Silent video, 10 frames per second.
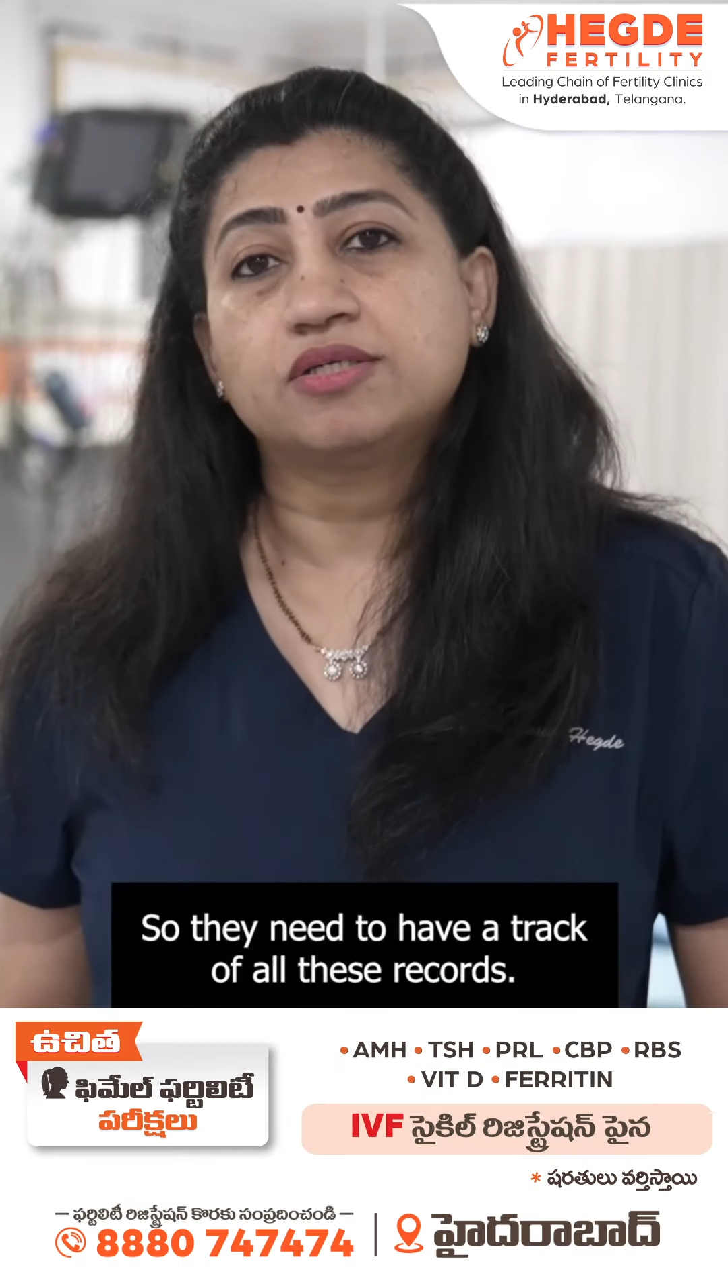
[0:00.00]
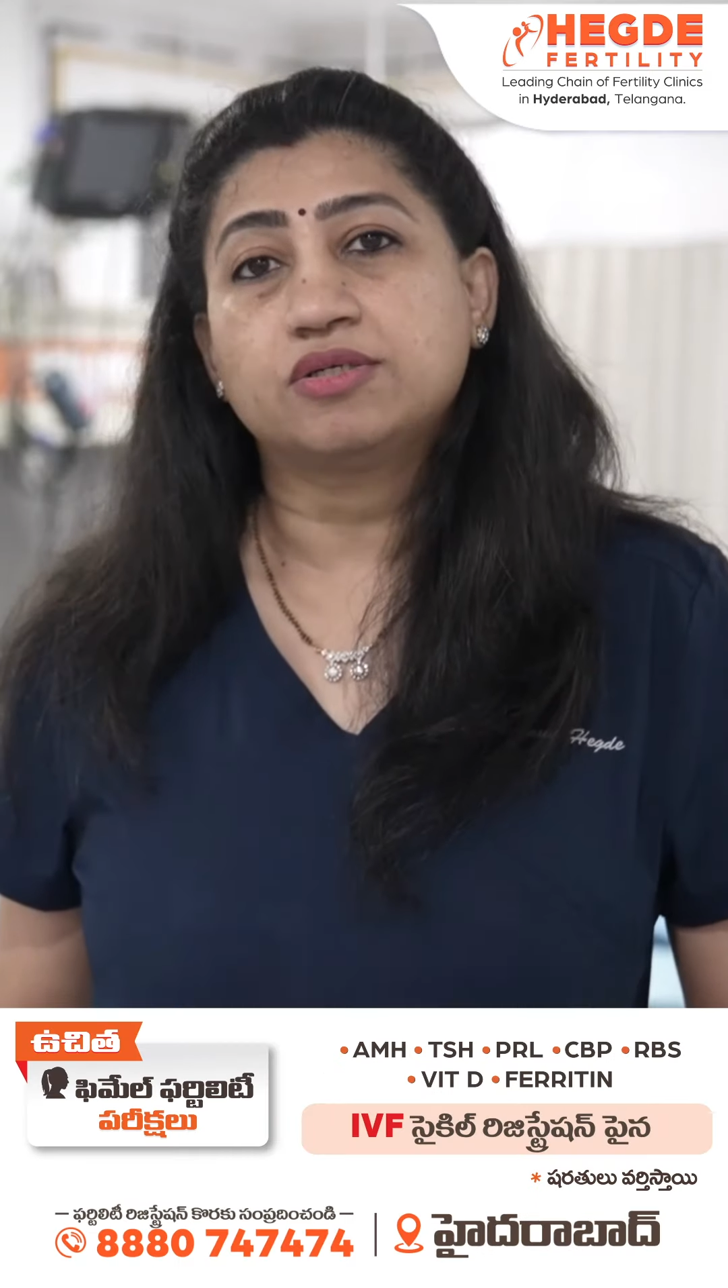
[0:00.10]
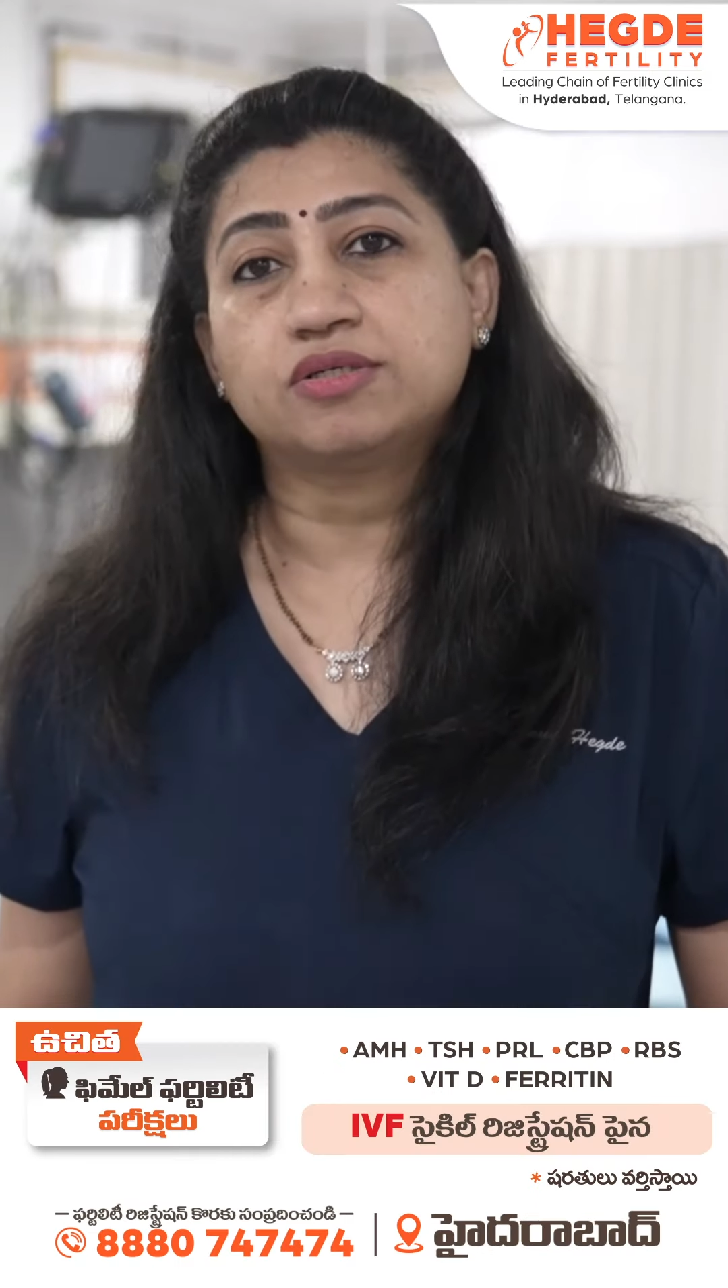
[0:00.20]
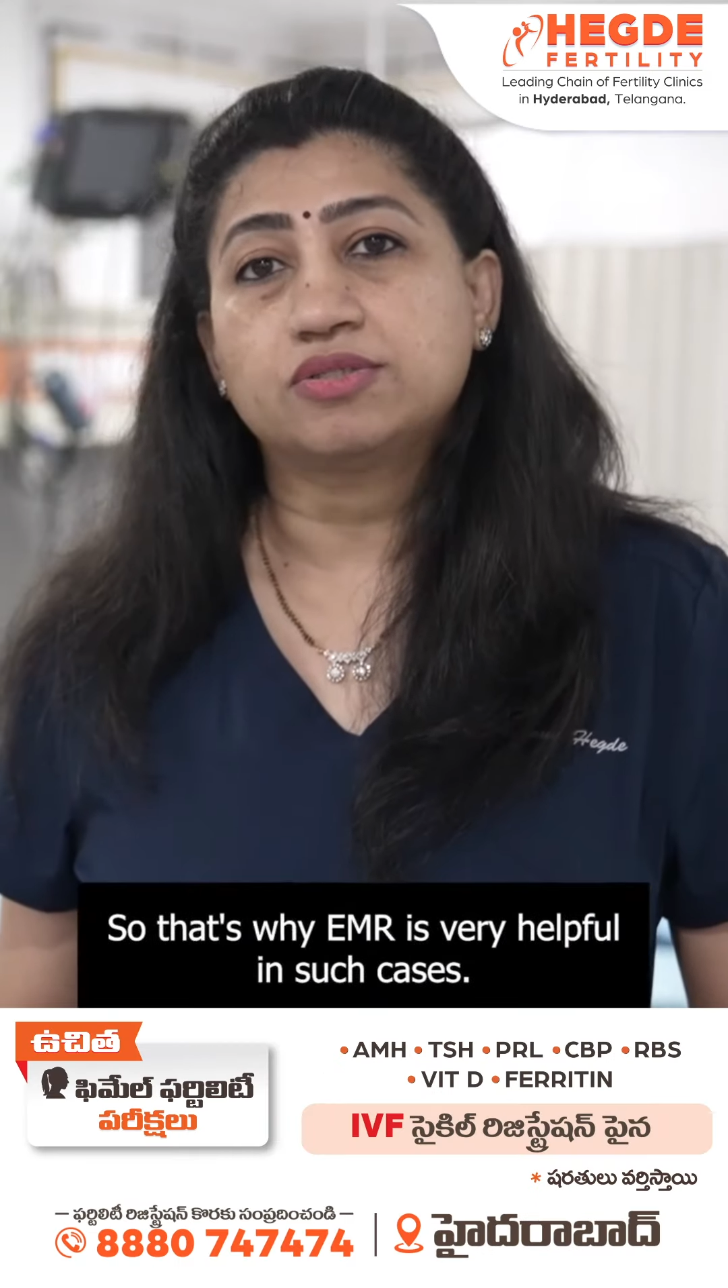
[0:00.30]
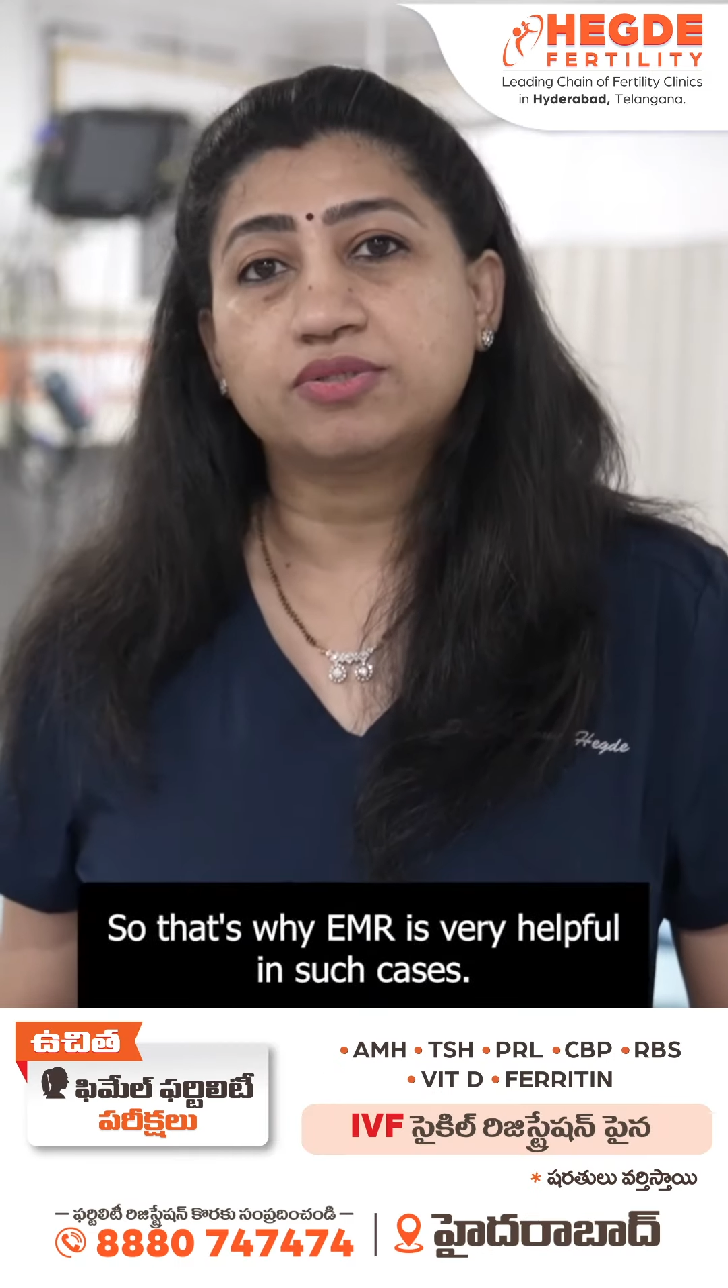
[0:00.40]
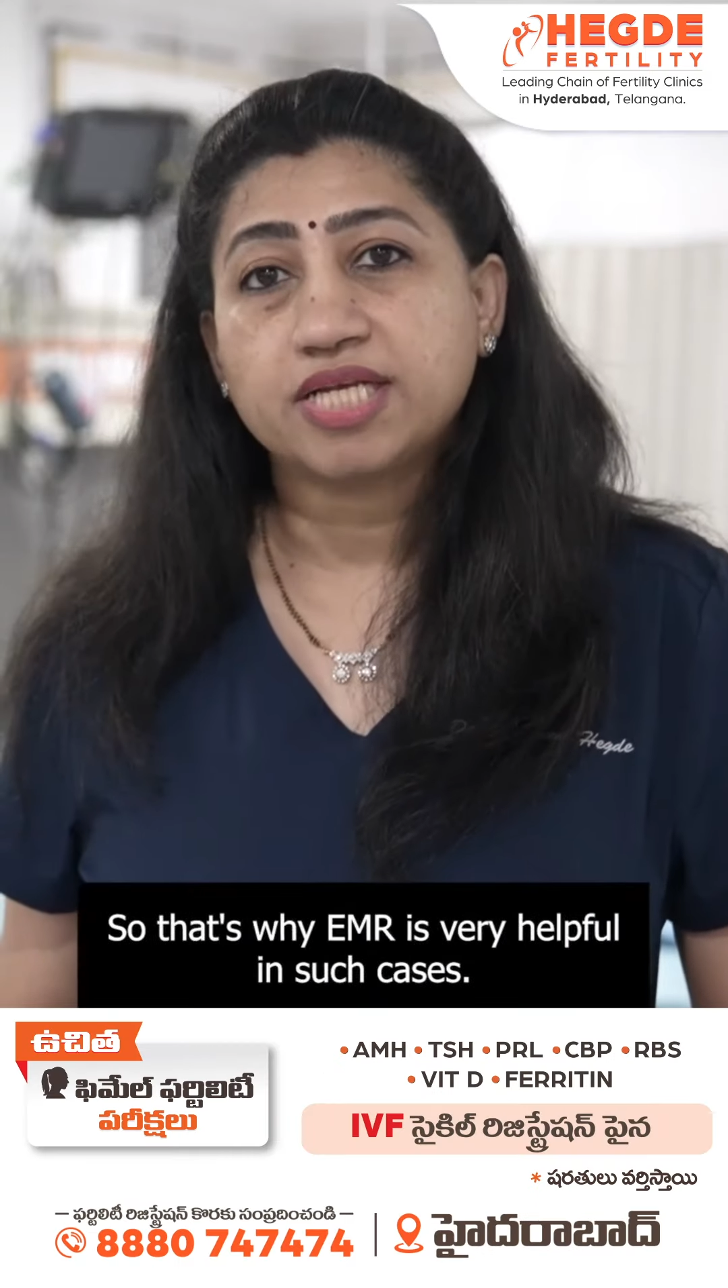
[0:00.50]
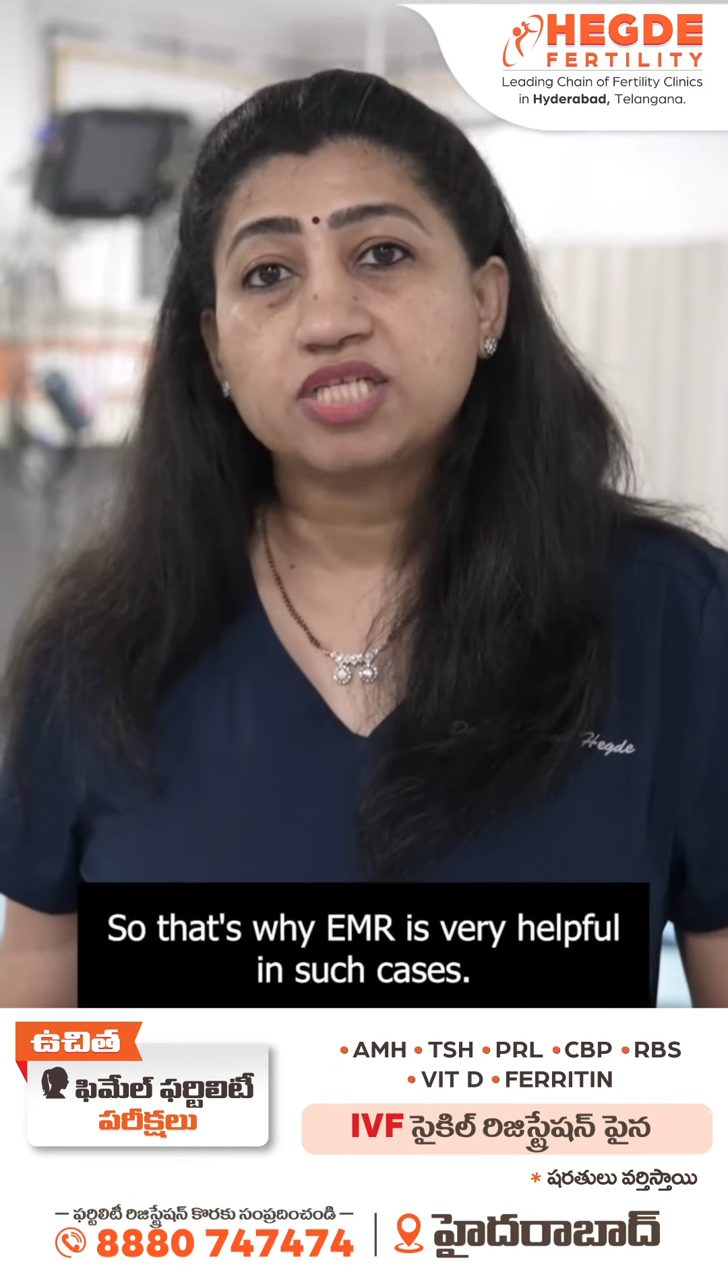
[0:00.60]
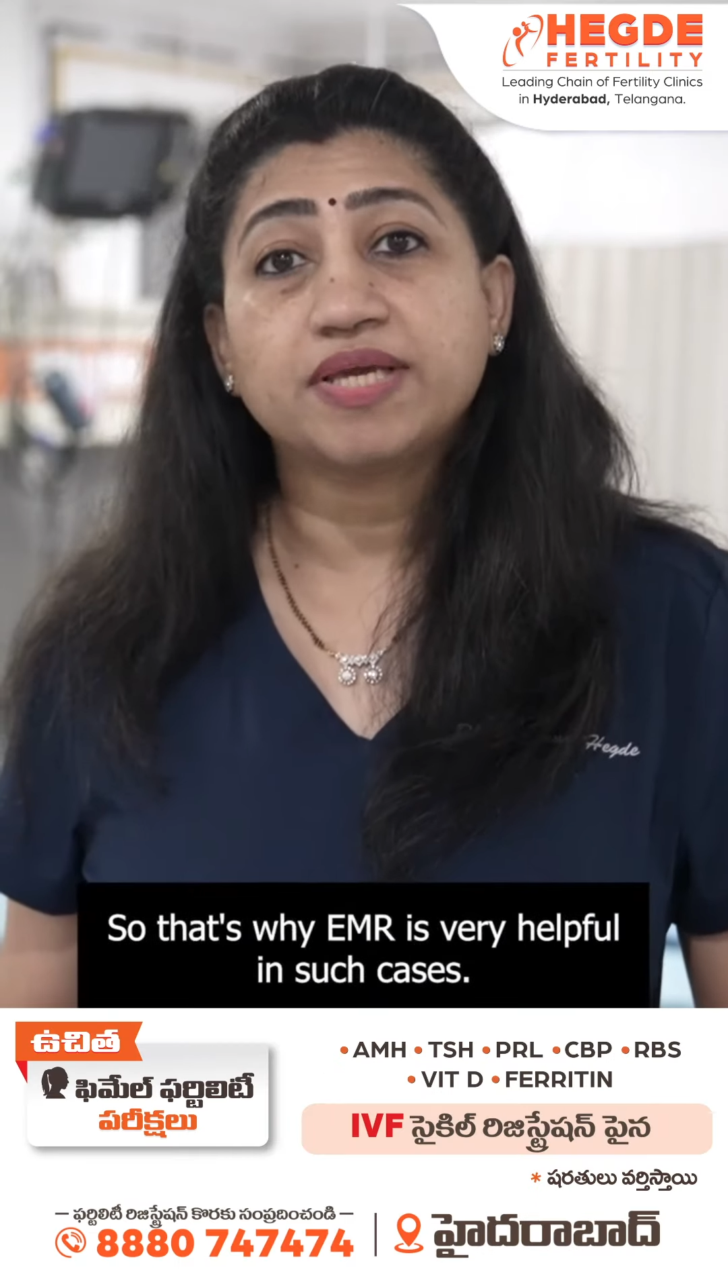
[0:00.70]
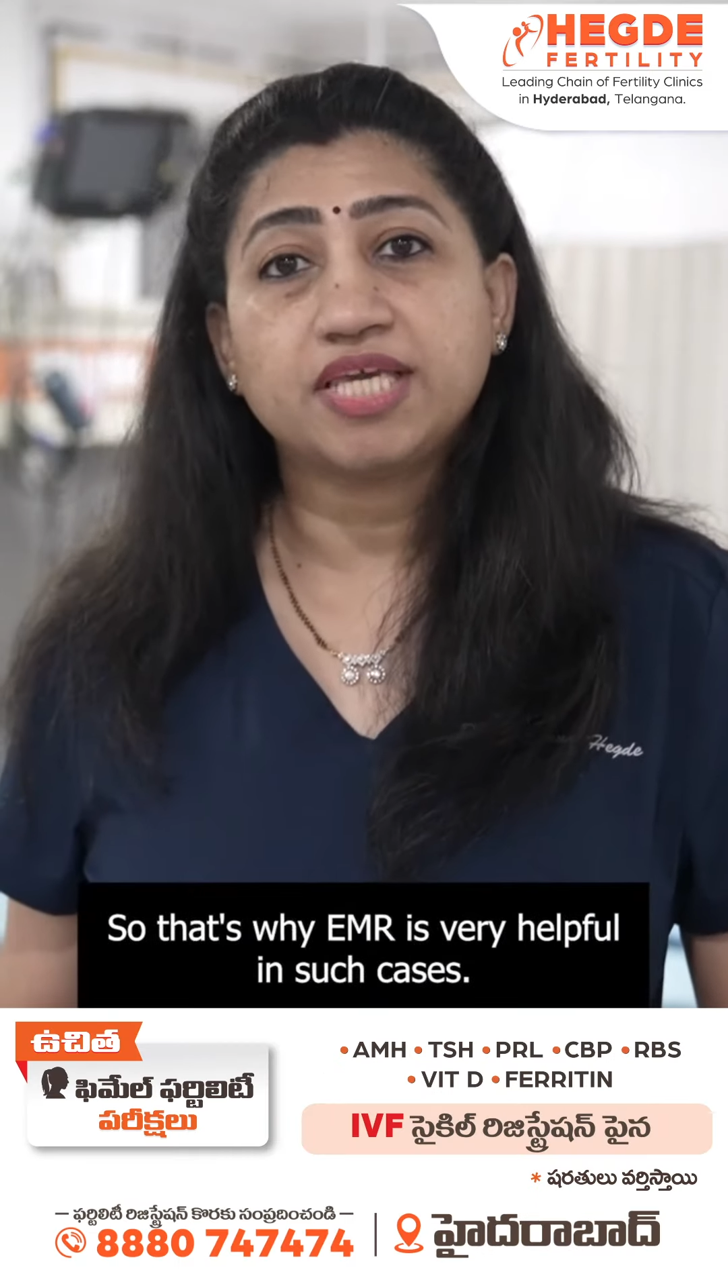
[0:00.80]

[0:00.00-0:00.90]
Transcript: Uh, so that's why